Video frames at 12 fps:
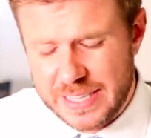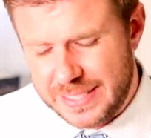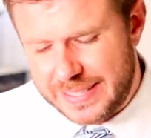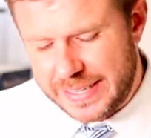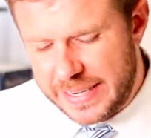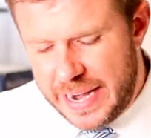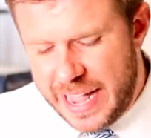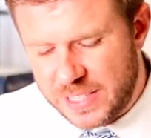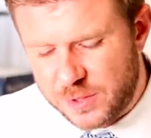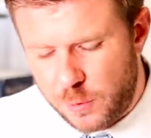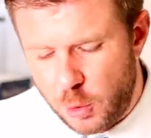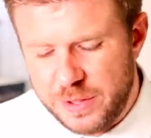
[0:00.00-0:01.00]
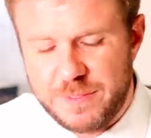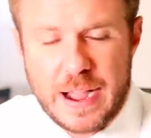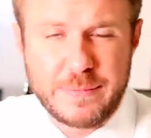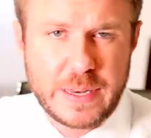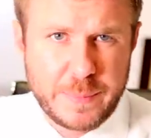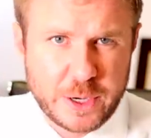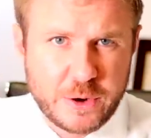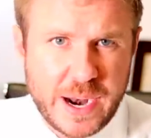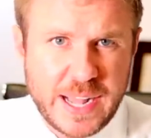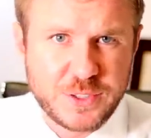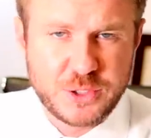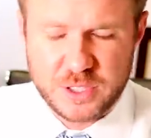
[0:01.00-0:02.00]
The Senate has forty-five
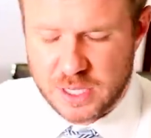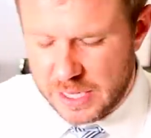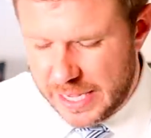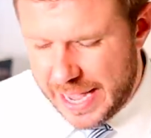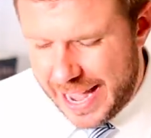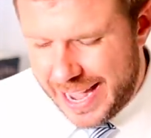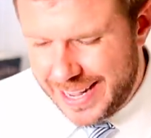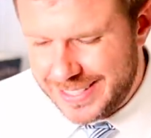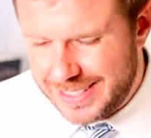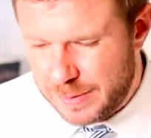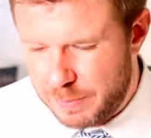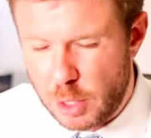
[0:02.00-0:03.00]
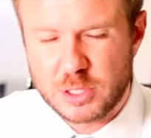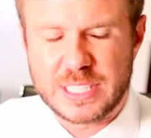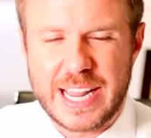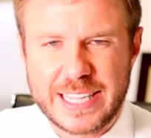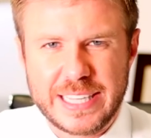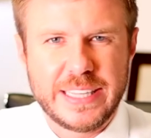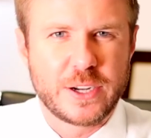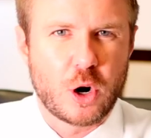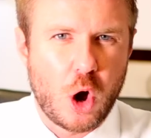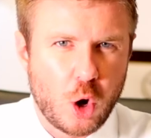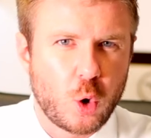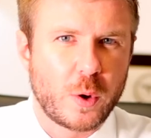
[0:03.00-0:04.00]
Democrats, and most likely they're
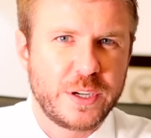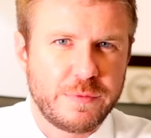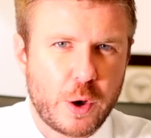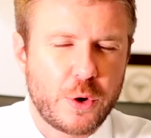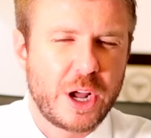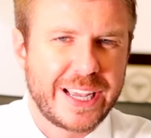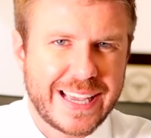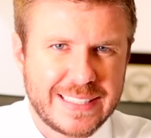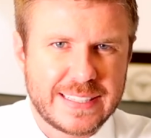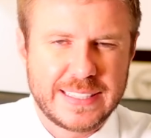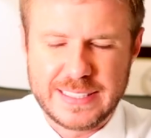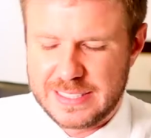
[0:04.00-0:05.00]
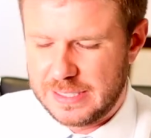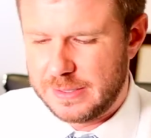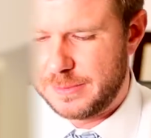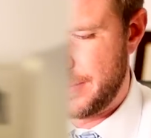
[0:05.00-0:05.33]
all going to vote against it.